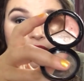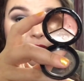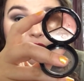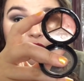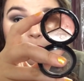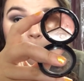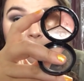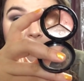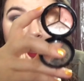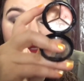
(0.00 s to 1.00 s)
I know it's super
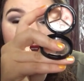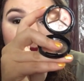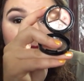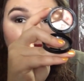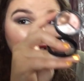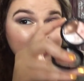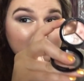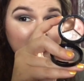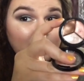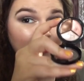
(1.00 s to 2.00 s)
metallic, but
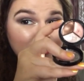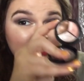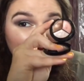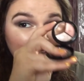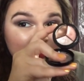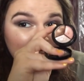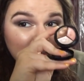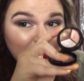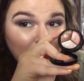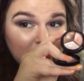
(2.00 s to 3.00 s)
honestly, on the skin, it
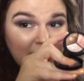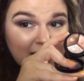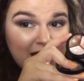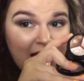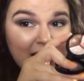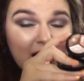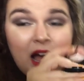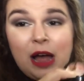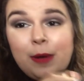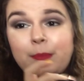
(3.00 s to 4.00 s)
doesn't look like that.
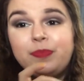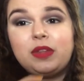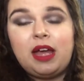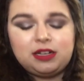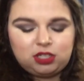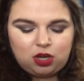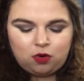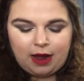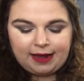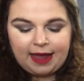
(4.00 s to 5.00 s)
And
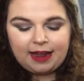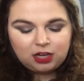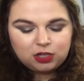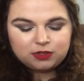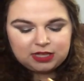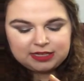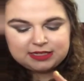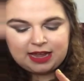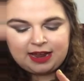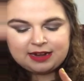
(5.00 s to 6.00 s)
so I can use
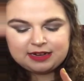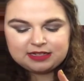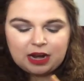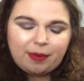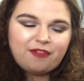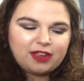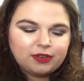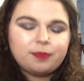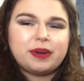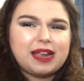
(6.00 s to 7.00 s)
this, and it's not my
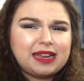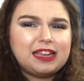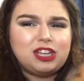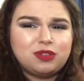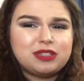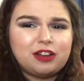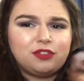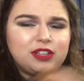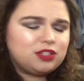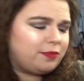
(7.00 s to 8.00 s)
favorite, but I can get use out
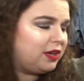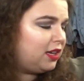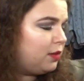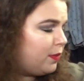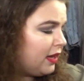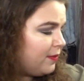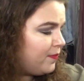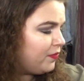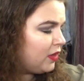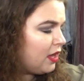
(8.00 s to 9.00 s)
of it, so I'm gonna keep it.